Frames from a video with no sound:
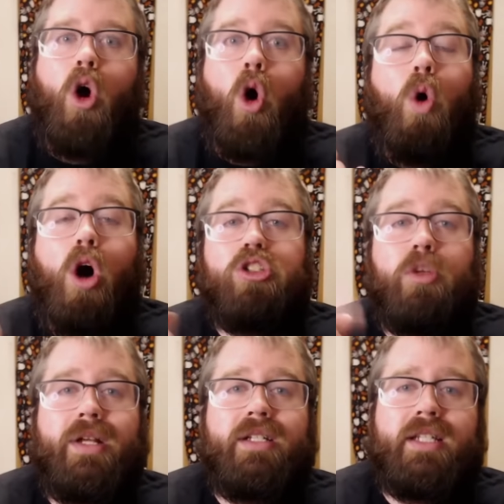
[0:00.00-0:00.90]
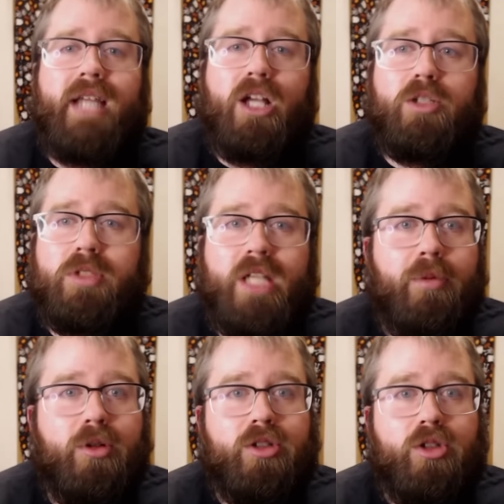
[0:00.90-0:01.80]
oh, also Ben ten thousand was
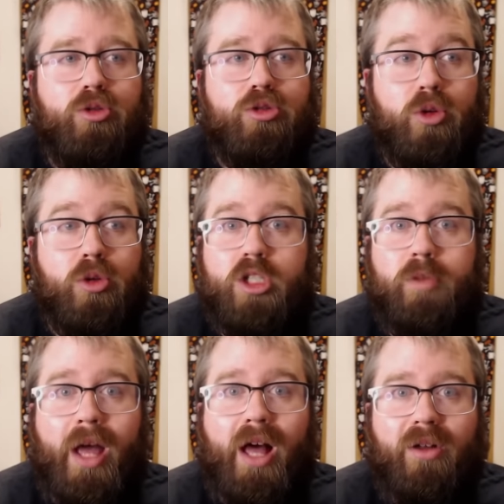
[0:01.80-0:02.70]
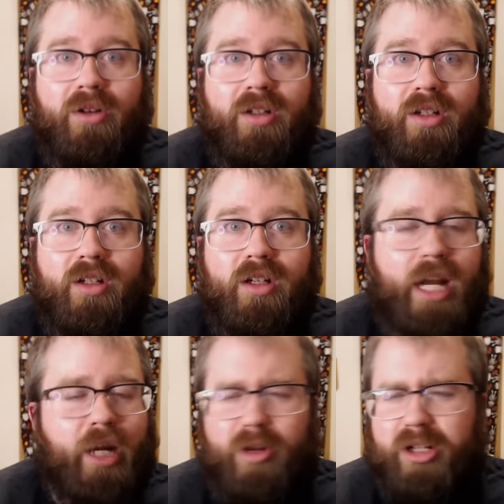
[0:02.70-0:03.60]
able to do a spell.
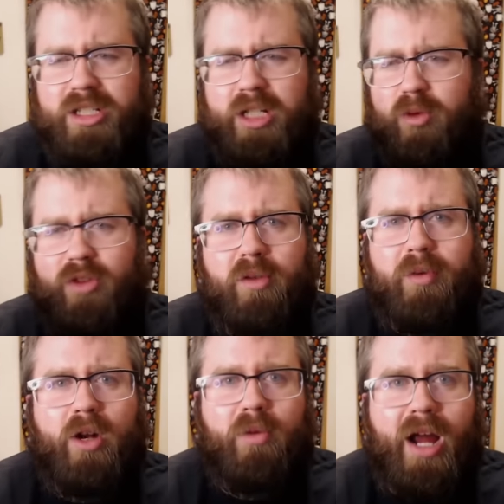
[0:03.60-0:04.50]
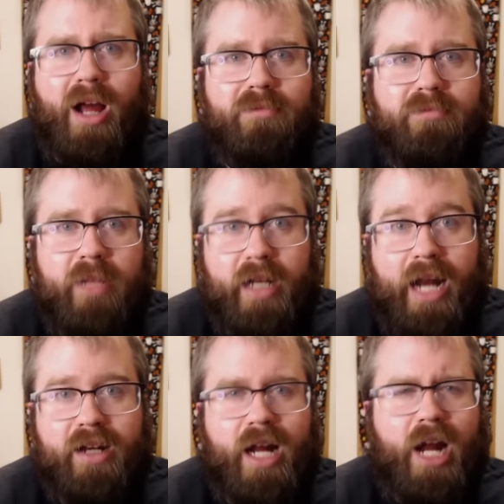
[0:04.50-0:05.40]
And it quickly just says, well, if you've been around an
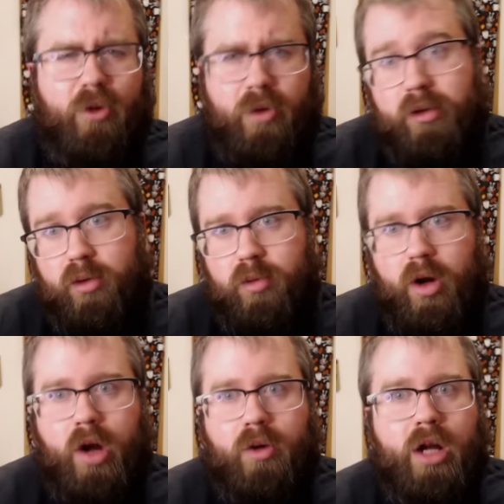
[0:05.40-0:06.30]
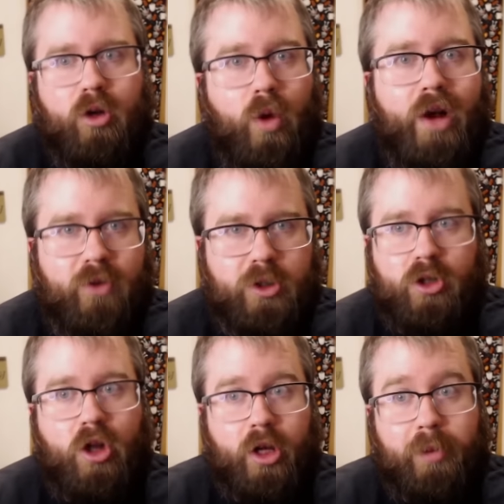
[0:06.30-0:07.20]
Anodite or like or around Gwen for so
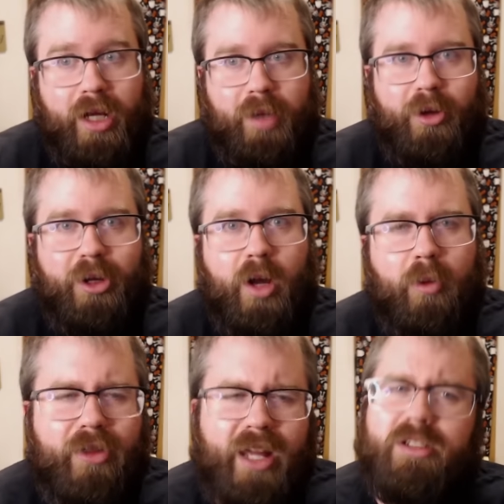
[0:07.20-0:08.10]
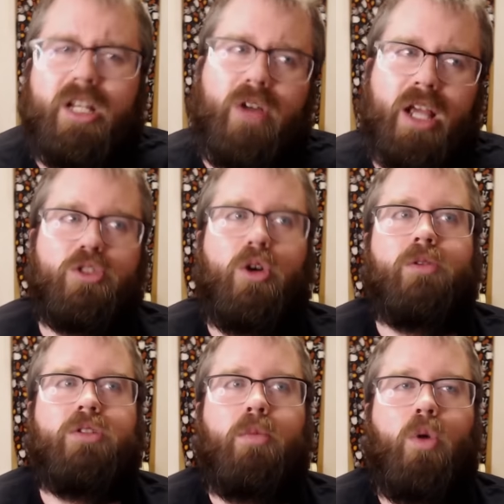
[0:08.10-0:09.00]
long, you pick up on a couple things. Like, okay, so at
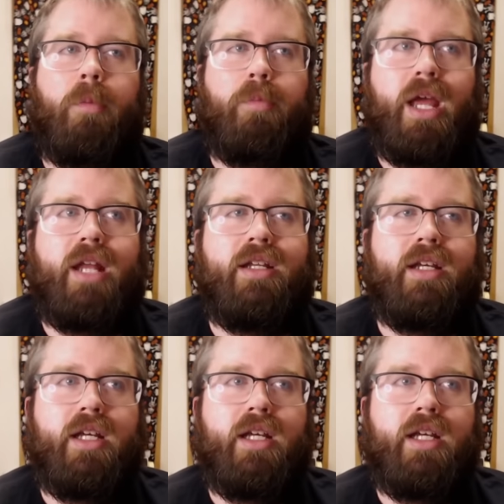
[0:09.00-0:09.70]
some point Ben